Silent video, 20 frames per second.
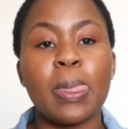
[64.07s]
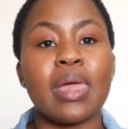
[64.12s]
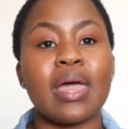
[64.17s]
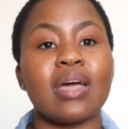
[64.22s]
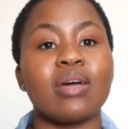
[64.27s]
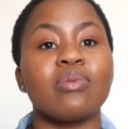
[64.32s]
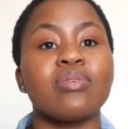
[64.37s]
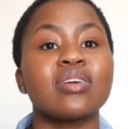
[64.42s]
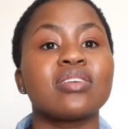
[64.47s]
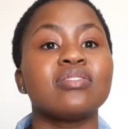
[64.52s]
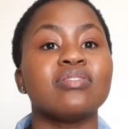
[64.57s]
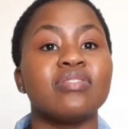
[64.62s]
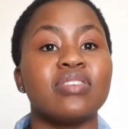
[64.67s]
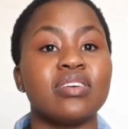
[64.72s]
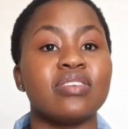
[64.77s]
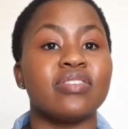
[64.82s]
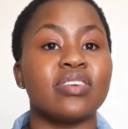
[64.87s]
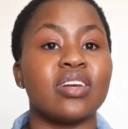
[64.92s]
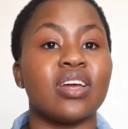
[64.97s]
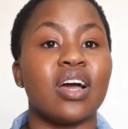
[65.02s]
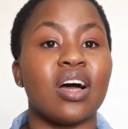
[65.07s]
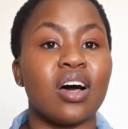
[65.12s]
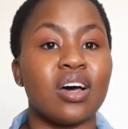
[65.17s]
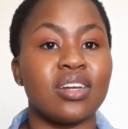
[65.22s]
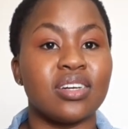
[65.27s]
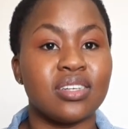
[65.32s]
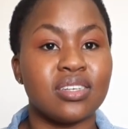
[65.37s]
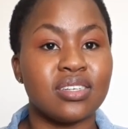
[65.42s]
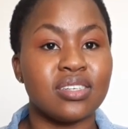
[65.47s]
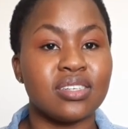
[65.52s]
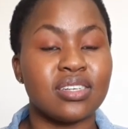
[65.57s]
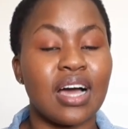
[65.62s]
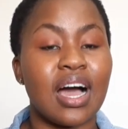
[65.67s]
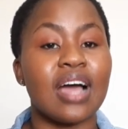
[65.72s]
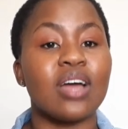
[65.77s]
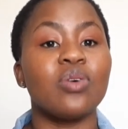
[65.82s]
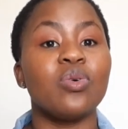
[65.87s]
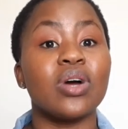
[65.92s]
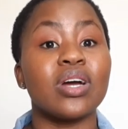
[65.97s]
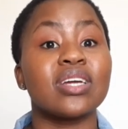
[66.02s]
I worked very very hard.
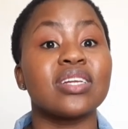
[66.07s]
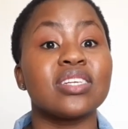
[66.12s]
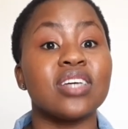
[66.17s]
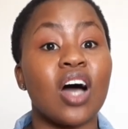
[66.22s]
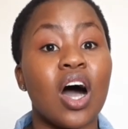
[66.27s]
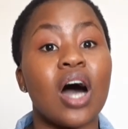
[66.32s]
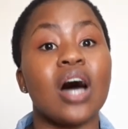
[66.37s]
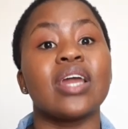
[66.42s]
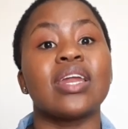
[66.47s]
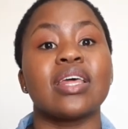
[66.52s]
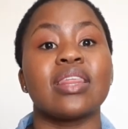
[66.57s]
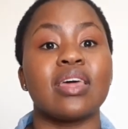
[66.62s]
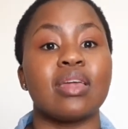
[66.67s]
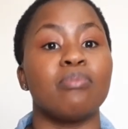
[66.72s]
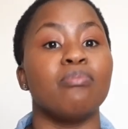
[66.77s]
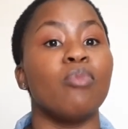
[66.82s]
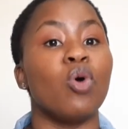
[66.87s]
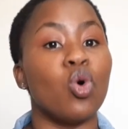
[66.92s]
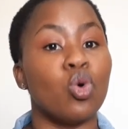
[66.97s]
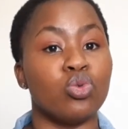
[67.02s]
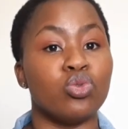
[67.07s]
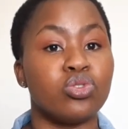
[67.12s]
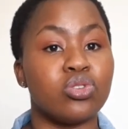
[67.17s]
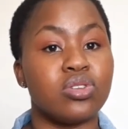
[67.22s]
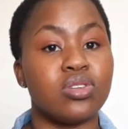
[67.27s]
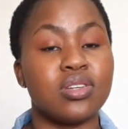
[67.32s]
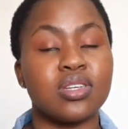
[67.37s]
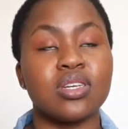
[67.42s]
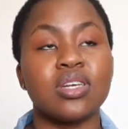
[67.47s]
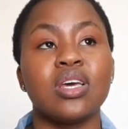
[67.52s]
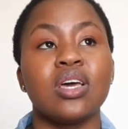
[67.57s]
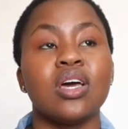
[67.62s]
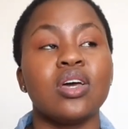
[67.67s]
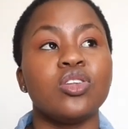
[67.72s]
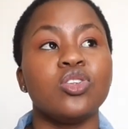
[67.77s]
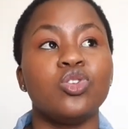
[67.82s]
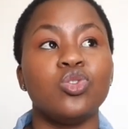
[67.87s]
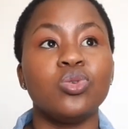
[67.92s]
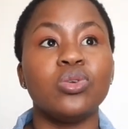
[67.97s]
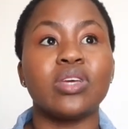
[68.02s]
I worked harder than most
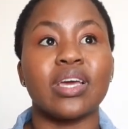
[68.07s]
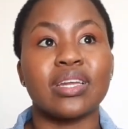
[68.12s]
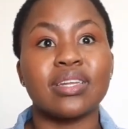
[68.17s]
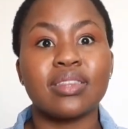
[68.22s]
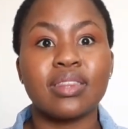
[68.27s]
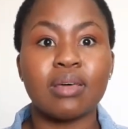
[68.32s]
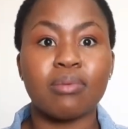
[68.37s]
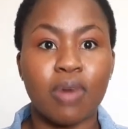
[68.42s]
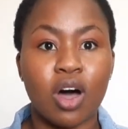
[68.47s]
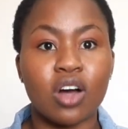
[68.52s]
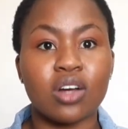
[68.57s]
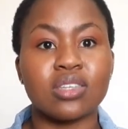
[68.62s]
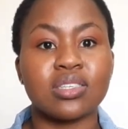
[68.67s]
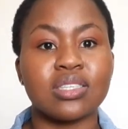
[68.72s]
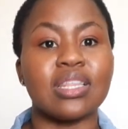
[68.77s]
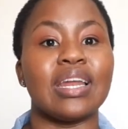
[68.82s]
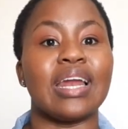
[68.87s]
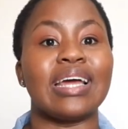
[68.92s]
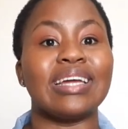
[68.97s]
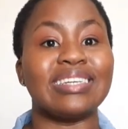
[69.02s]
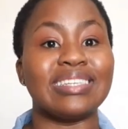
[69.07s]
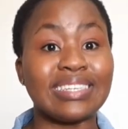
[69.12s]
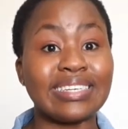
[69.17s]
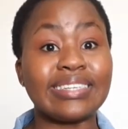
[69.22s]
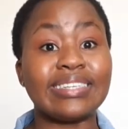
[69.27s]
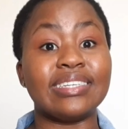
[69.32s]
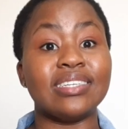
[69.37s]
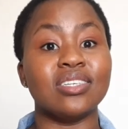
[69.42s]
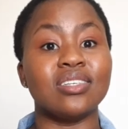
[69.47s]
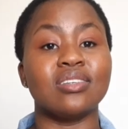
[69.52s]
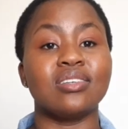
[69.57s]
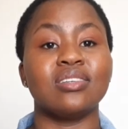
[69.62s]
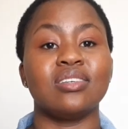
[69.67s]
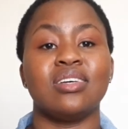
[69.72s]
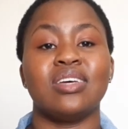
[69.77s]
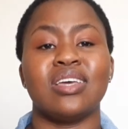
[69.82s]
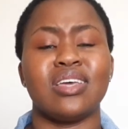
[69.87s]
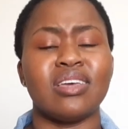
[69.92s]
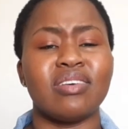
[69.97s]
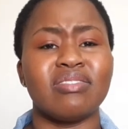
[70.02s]
to get the marks that I did,
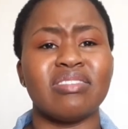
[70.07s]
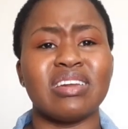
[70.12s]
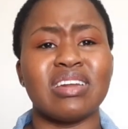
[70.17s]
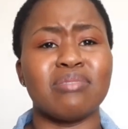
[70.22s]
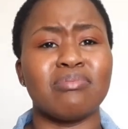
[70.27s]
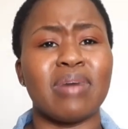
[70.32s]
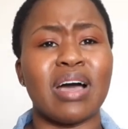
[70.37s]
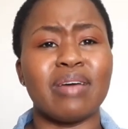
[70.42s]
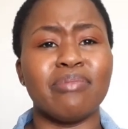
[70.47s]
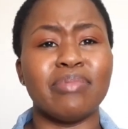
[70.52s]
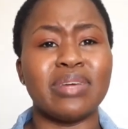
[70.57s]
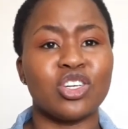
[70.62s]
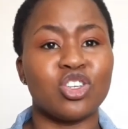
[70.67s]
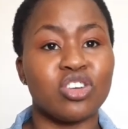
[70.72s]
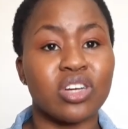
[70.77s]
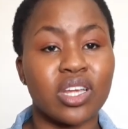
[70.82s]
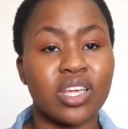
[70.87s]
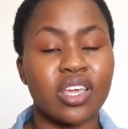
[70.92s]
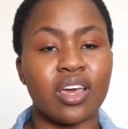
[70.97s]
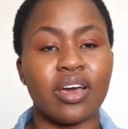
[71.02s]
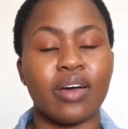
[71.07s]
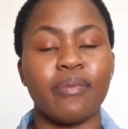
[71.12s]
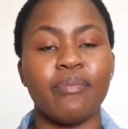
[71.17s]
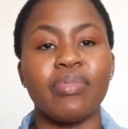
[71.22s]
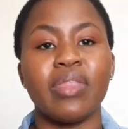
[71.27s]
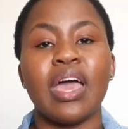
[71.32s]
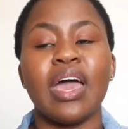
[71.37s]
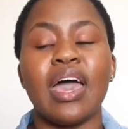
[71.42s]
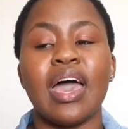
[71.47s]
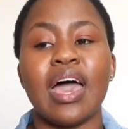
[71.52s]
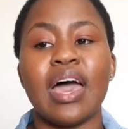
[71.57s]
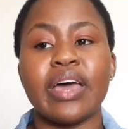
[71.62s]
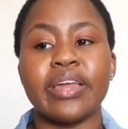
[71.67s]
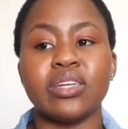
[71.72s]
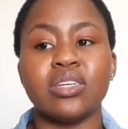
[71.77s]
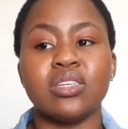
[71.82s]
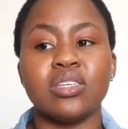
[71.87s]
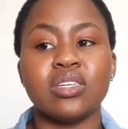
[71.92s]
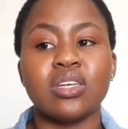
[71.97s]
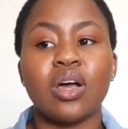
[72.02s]
even in my matric year,
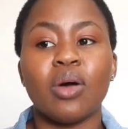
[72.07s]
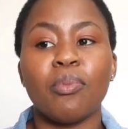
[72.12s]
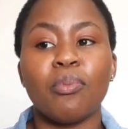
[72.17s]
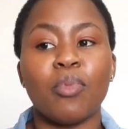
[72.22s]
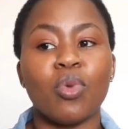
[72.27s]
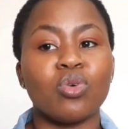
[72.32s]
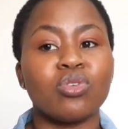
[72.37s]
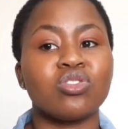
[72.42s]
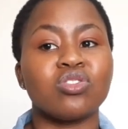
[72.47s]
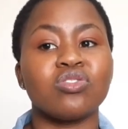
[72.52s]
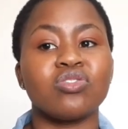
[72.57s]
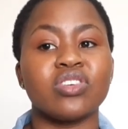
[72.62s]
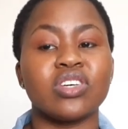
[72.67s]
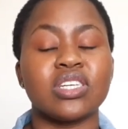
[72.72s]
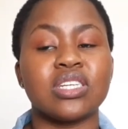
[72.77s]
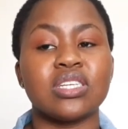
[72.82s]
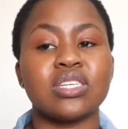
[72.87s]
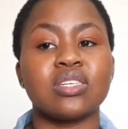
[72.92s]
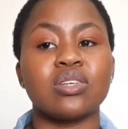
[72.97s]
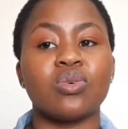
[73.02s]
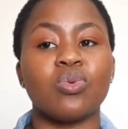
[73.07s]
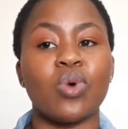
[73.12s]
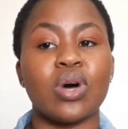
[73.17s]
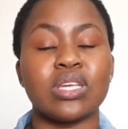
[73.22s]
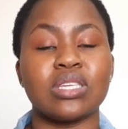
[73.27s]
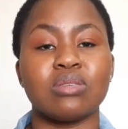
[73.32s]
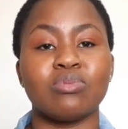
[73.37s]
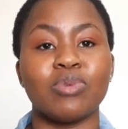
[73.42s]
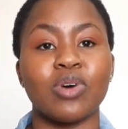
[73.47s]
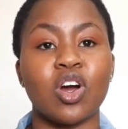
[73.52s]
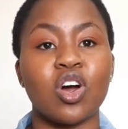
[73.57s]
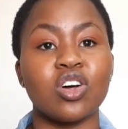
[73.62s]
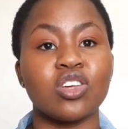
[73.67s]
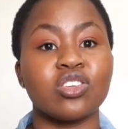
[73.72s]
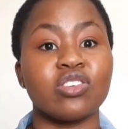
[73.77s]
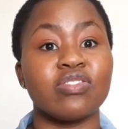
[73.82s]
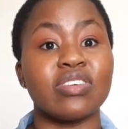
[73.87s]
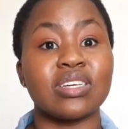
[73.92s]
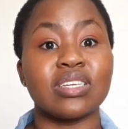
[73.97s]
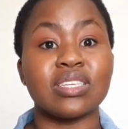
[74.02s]
and most of it was because
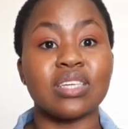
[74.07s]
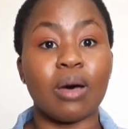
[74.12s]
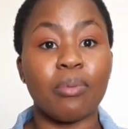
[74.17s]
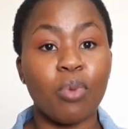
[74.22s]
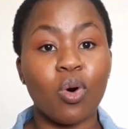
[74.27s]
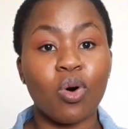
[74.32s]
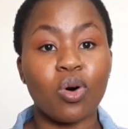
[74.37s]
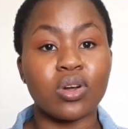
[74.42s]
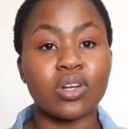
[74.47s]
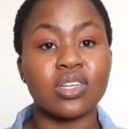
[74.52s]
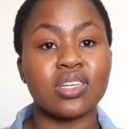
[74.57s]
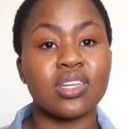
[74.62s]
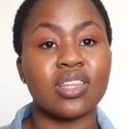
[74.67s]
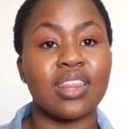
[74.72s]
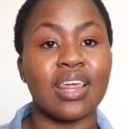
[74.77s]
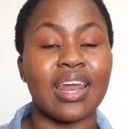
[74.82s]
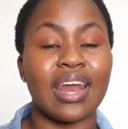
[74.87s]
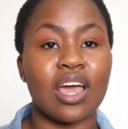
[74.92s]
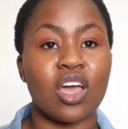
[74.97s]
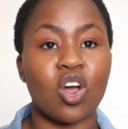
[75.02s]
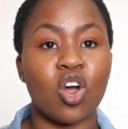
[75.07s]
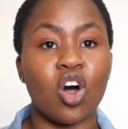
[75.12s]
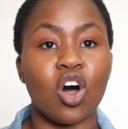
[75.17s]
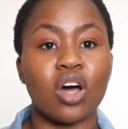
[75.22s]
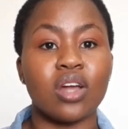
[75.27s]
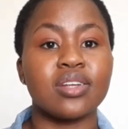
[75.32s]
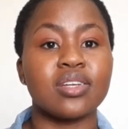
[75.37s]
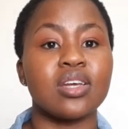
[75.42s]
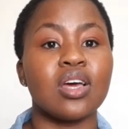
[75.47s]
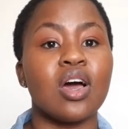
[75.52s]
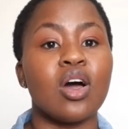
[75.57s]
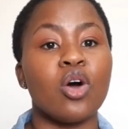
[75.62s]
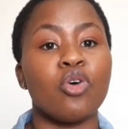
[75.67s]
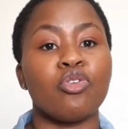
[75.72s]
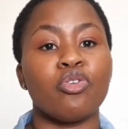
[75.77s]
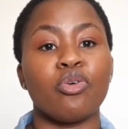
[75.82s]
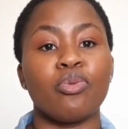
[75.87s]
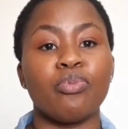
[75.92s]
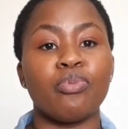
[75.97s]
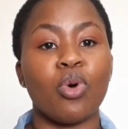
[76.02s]
of the support that I got
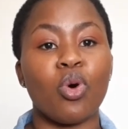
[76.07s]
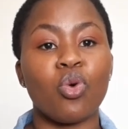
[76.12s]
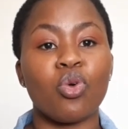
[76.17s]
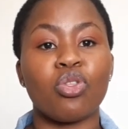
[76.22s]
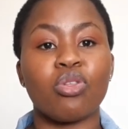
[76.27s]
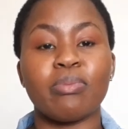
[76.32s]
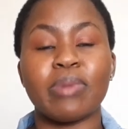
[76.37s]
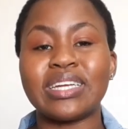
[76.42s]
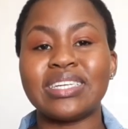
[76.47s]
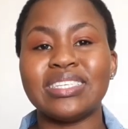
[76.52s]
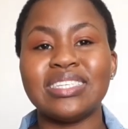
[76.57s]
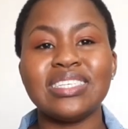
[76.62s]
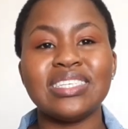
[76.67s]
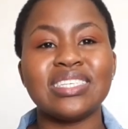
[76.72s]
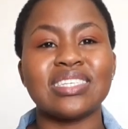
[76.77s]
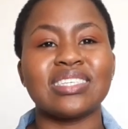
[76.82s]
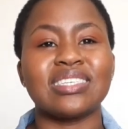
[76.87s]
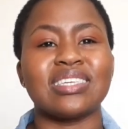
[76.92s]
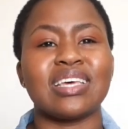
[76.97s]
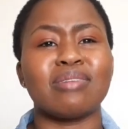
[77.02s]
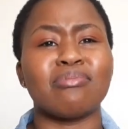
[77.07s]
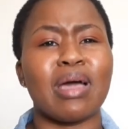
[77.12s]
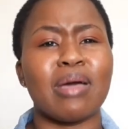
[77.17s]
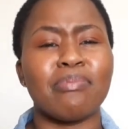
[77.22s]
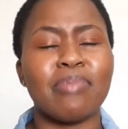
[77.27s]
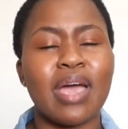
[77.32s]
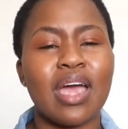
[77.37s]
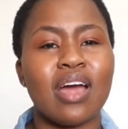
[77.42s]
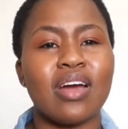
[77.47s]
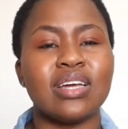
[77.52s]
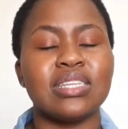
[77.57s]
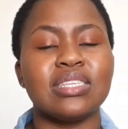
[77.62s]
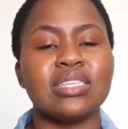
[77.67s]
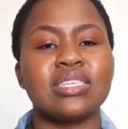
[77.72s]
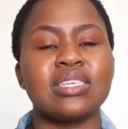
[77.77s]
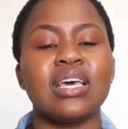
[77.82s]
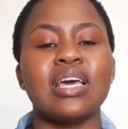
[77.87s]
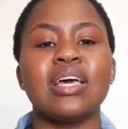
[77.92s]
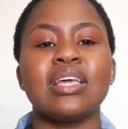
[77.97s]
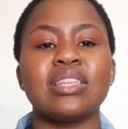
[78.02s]
from both my teachers and my parents.
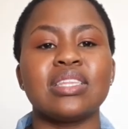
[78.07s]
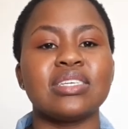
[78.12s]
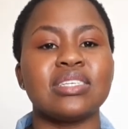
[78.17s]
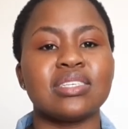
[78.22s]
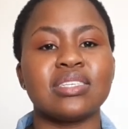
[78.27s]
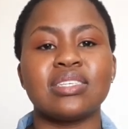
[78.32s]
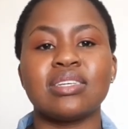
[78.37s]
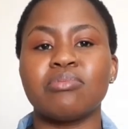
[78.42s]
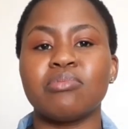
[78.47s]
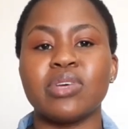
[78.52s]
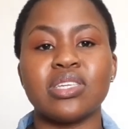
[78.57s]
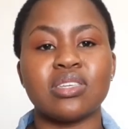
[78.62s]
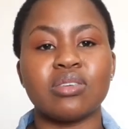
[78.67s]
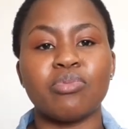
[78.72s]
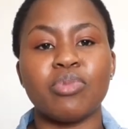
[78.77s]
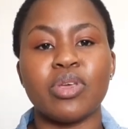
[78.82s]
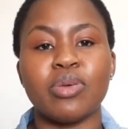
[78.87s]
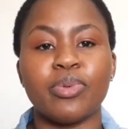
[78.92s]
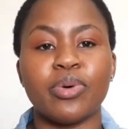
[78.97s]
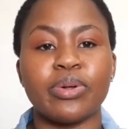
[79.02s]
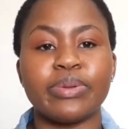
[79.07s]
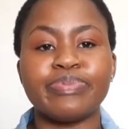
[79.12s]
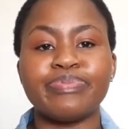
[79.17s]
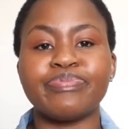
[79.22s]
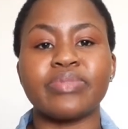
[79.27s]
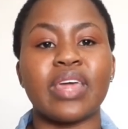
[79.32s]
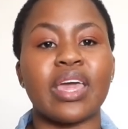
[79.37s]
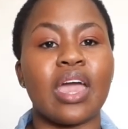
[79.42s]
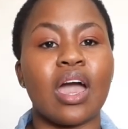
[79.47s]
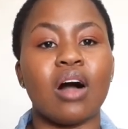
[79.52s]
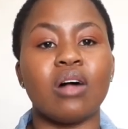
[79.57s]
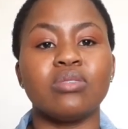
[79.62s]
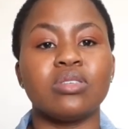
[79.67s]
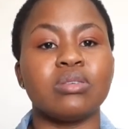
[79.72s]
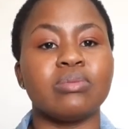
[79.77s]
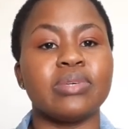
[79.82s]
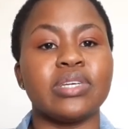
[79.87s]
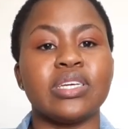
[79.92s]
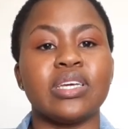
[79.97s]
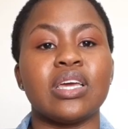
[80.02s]
They're just amazing people. They
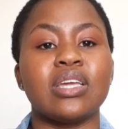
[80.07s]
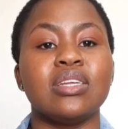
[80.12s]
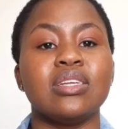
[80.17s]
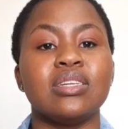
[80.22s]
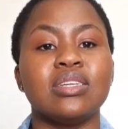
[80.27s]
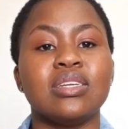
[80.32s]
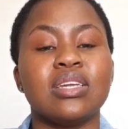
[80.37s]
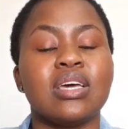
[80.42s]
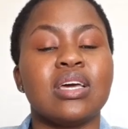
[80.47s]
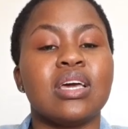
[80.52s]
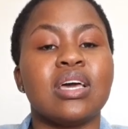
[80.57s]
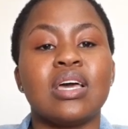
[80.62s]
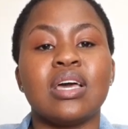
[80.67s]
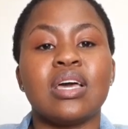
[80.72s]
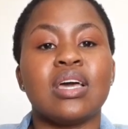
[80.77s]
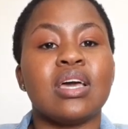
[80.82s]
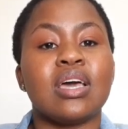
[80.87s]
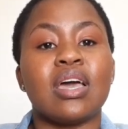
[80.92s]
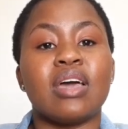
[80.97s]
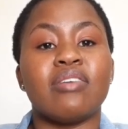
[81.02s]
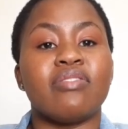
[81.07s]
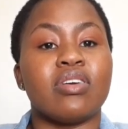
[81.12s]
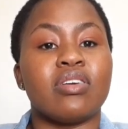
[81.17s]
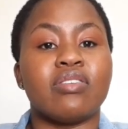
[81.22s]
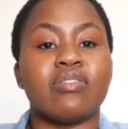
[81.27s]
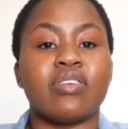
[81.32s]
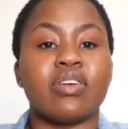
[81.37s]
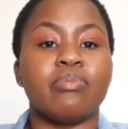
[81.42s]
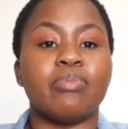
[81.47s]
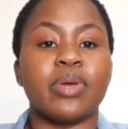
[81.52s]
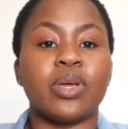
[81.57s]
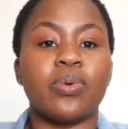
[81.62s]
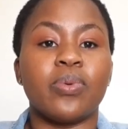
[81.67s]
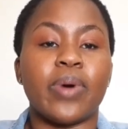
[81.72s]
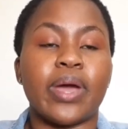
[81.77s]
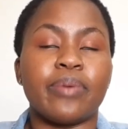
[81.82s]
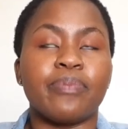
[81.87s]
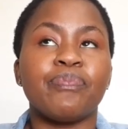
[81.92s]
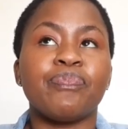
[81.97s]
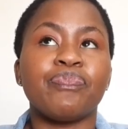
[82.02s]
helped me in a very very big
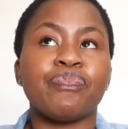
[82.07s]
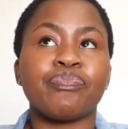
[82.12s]
way.